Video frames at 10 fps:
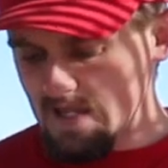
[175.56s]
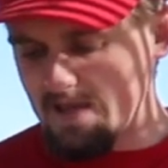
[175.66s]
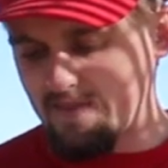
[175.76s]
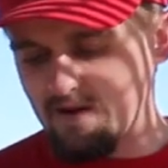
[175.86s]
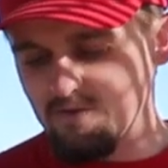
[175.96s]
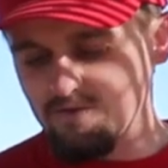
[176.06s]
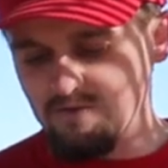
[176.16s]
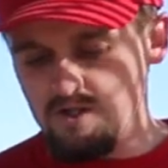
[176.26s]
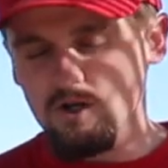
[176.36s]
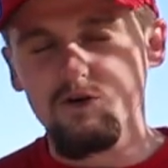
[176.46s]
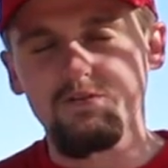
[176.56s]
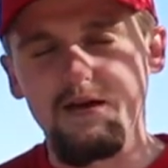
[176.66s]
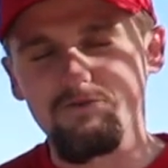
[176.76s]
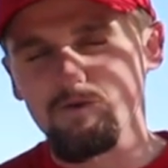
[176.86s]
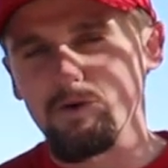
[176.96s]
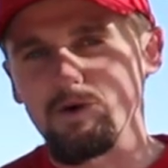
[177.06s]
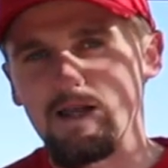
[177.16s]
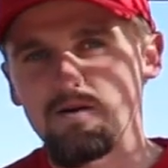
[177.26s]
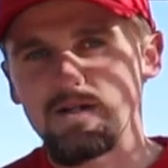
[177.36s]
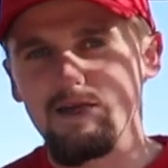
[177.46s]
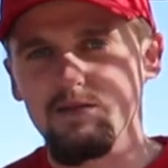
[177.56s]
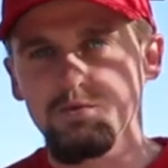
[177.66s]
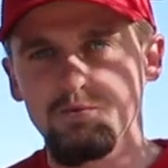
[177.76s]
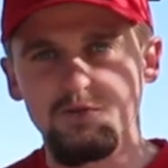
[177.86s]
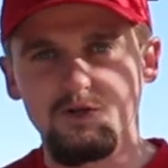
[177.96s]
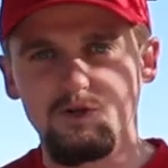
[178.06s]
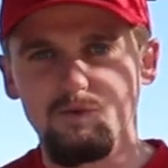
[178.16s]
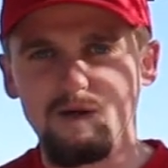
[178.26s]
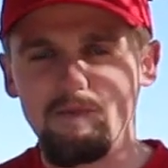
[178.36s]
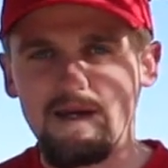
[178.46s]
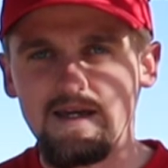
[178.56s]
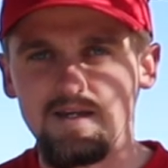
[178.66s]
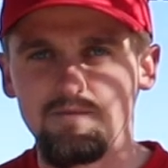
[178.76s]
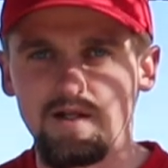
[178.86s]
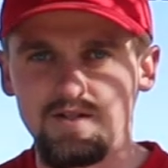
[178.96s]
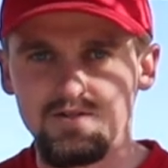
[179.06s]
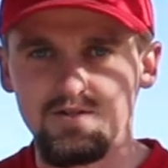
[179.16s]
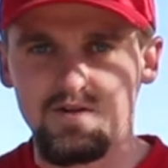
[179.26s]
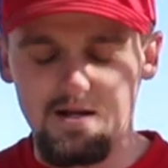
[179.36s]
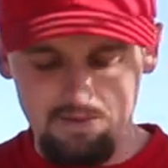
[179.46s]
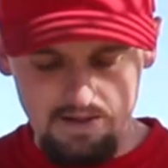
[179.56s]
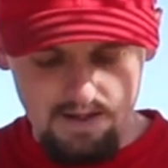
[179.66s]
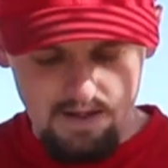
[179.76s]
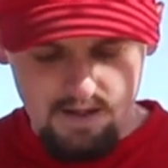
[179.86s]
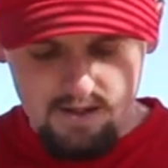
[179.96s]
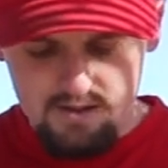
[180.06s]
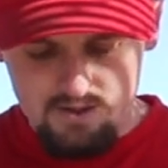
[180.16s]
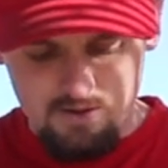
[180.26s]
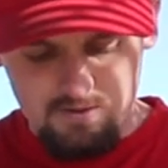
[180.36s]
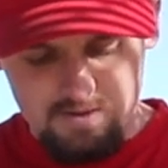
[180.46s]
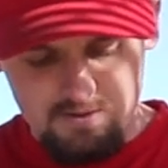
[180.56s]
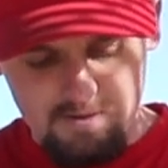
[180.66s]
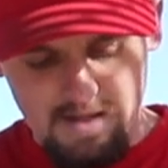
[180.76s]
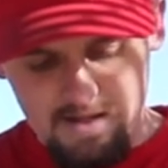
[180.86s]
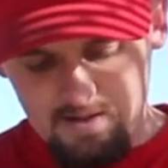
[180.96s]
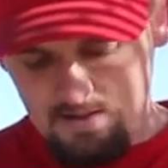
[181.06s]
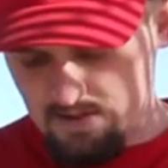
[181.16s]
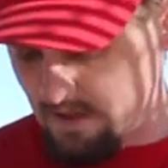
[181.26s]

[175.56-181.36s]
and that'll flush all the after oil out, and then when you put your glow plug back in, you'll be able to start it up. So I'll get doing that.